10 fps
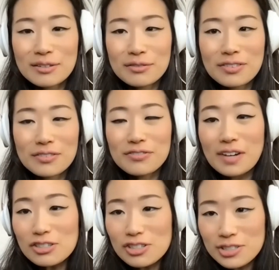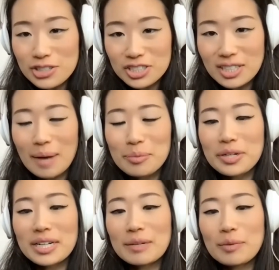of functions you're
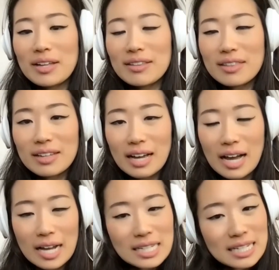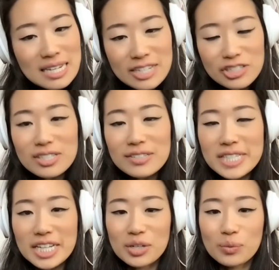collaborating with,
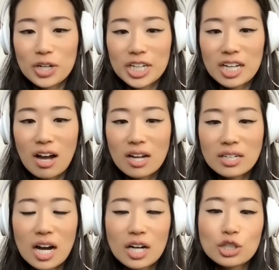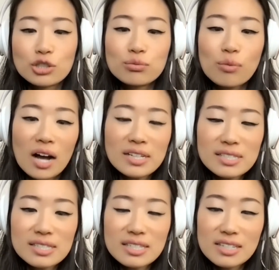initiatives that you're working on
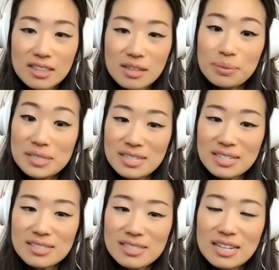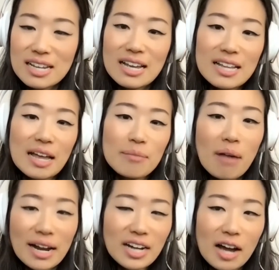across the business that
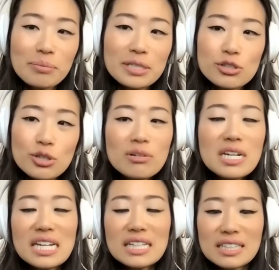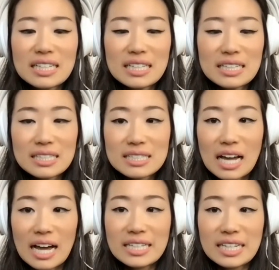might not be so neatly
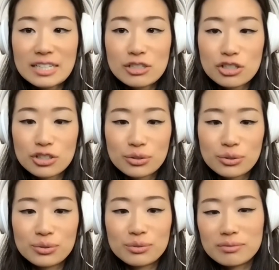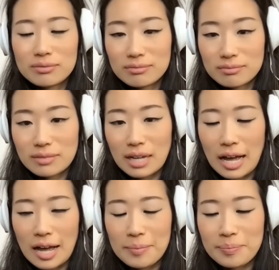tied into
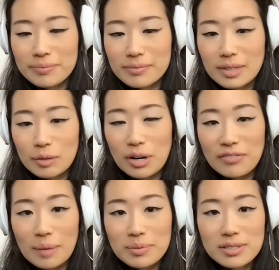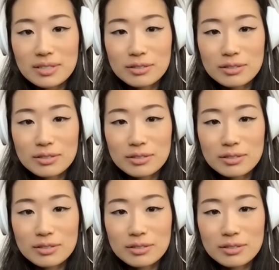RevOps